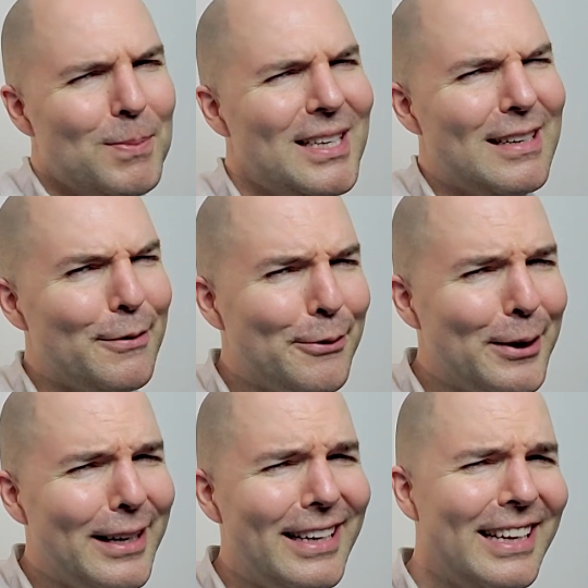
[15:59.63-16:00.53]

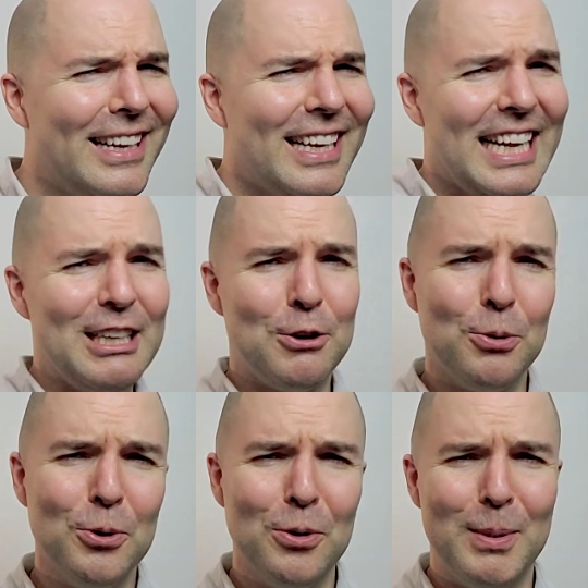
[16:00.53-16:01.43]
different and
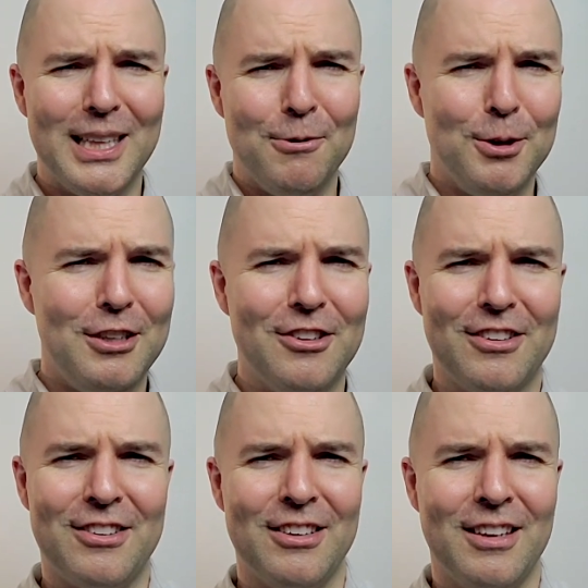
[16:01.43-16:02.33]
cool, but they really just